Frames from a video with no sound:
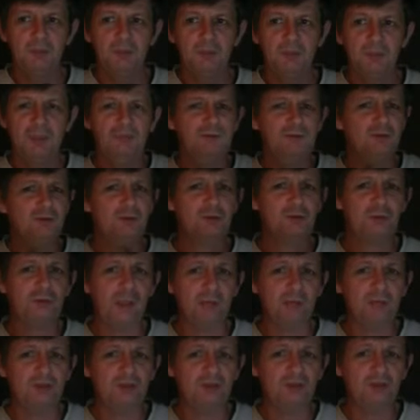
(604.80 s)
And if it's
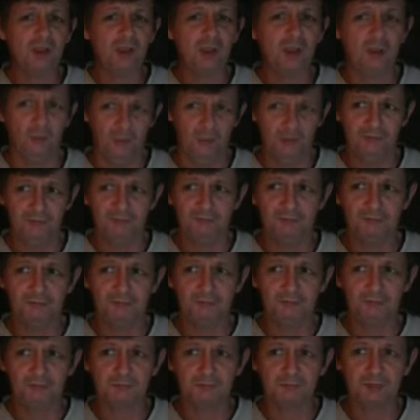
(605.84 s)
crap to start with,
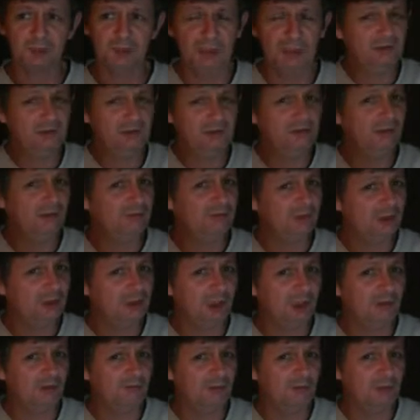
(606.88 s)
it's never
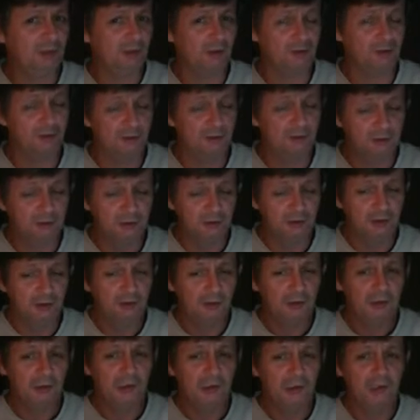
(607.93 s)
going to get very good.
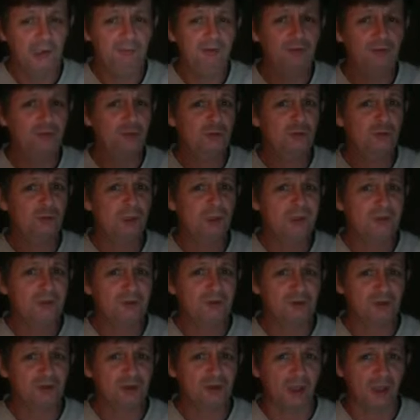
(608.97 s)
If it's
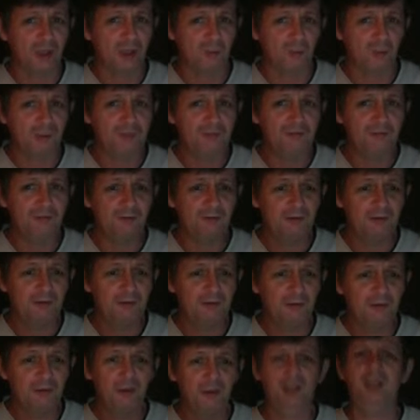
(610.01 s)
great to start with,
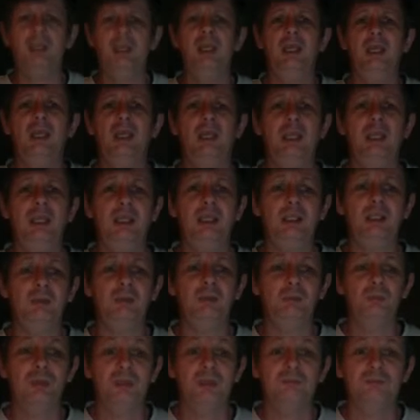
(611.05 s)
it
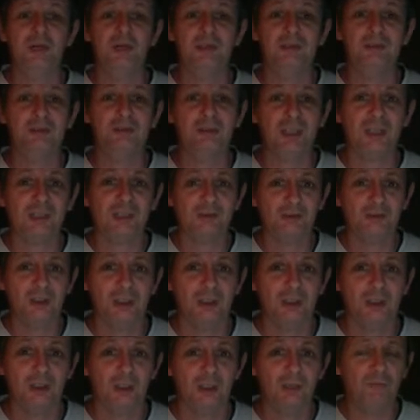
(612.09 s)
can be
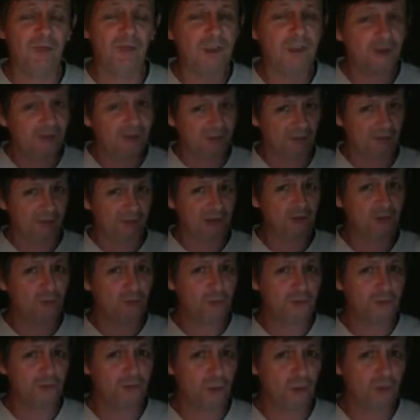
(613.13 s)
fantastic. And that's
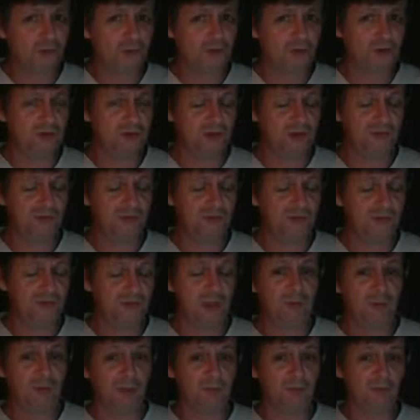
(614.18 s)
what launched Juicy
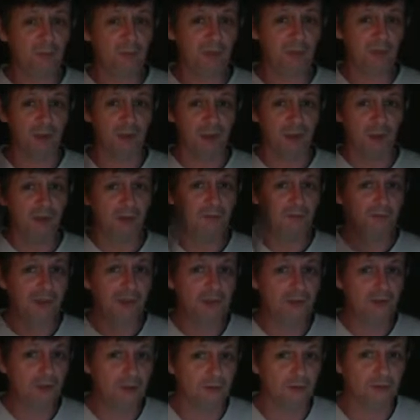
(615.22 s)
Vapor and made them big.
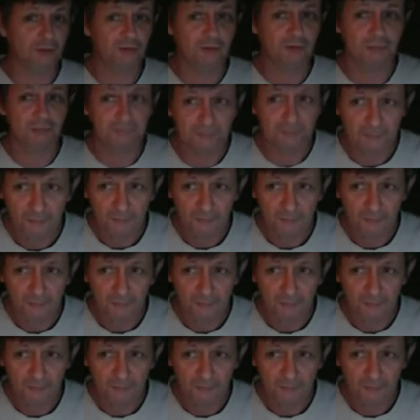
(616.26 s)
French Toast,